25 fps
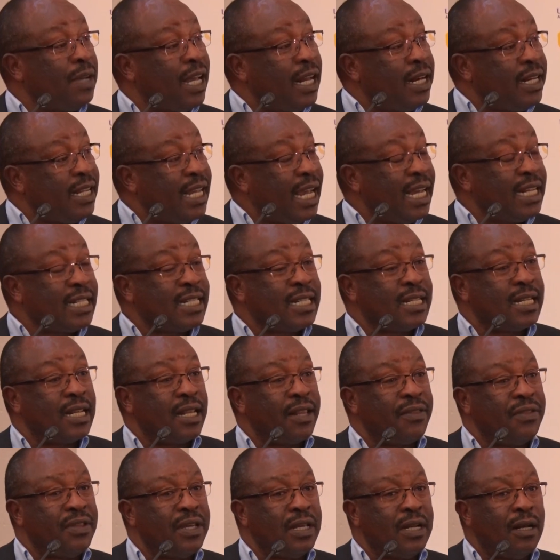and yet
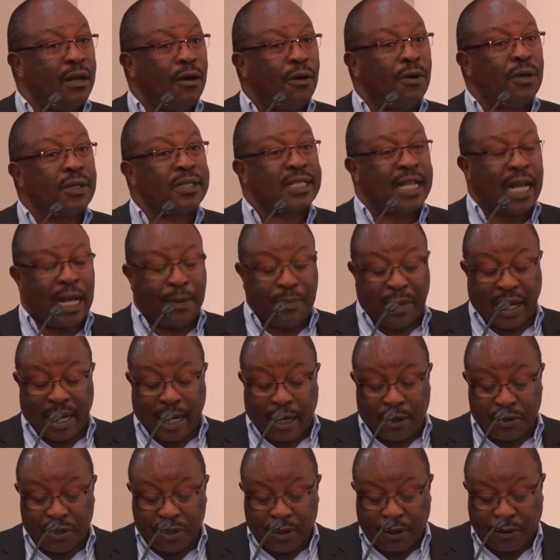the laws
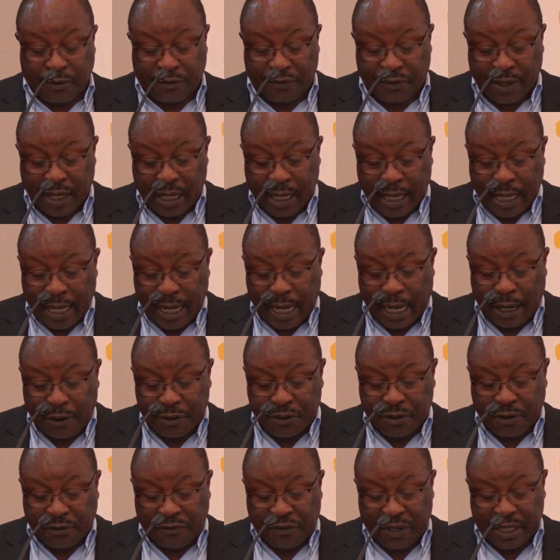coming out of
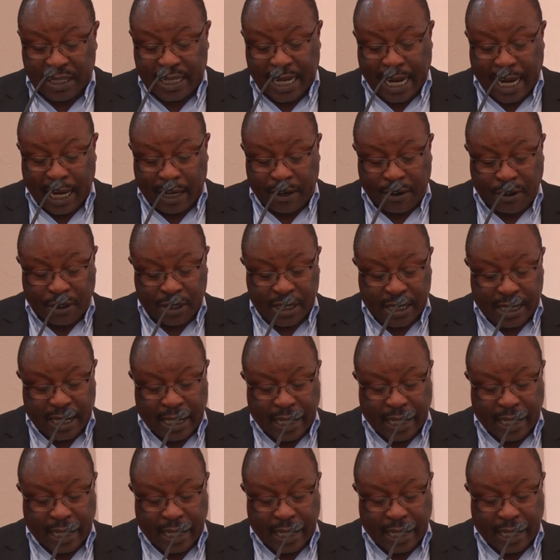it are not